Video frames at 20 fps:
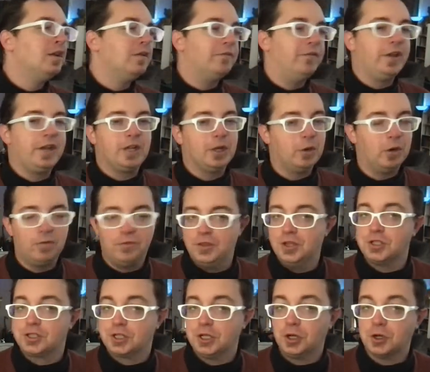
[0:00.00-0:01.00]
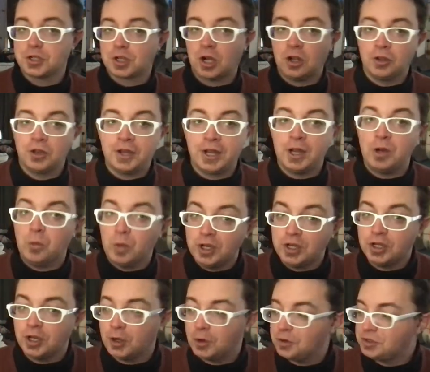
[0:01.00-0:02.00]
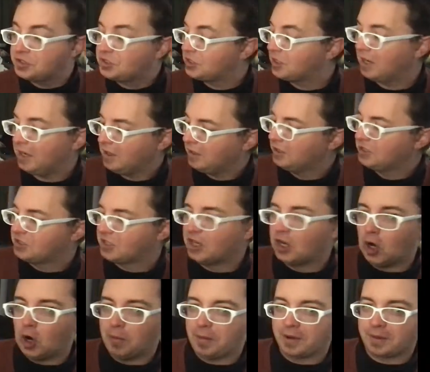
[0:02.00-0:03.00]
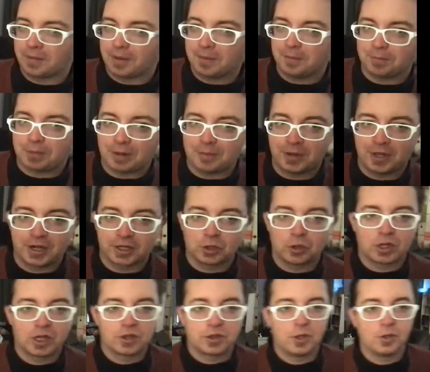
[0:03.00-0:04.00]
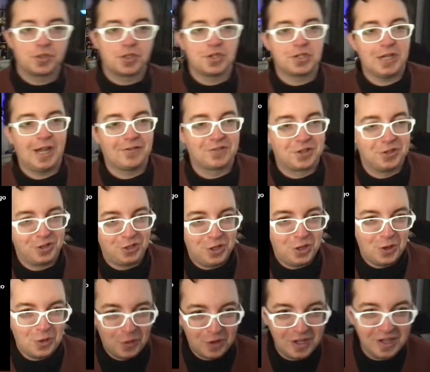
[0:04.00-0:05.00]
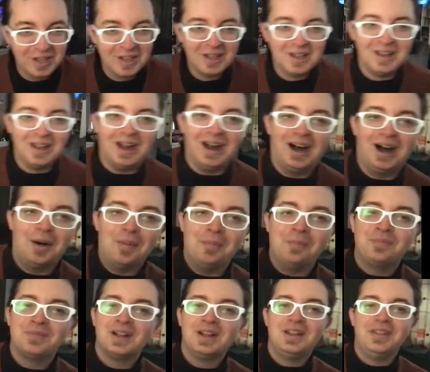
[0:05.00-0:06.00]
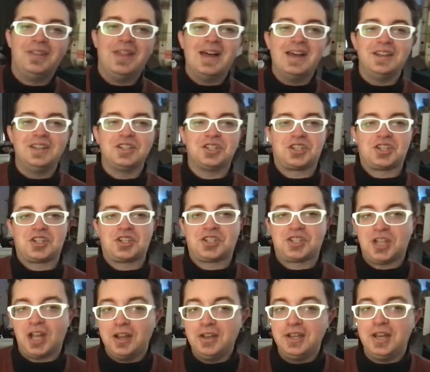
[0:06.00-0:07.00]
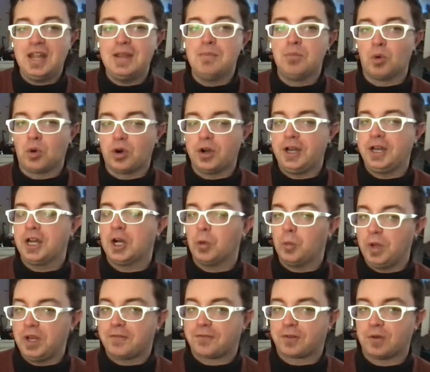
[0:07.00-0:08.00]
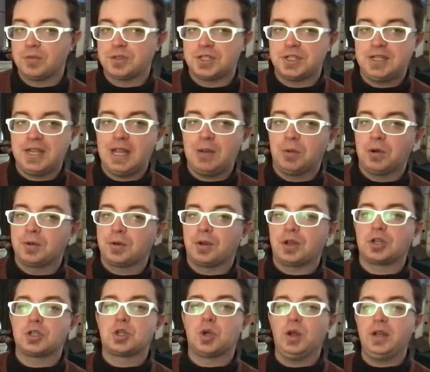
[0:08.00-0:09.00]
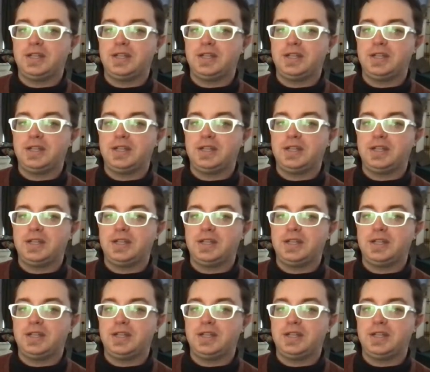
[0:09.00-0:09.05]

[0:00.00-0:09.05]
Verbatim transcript: video of this year's holiday windows at least I hope. I probably ought to go get those this afternoon. Um, then Sunday morning, a week from today, we're doing t-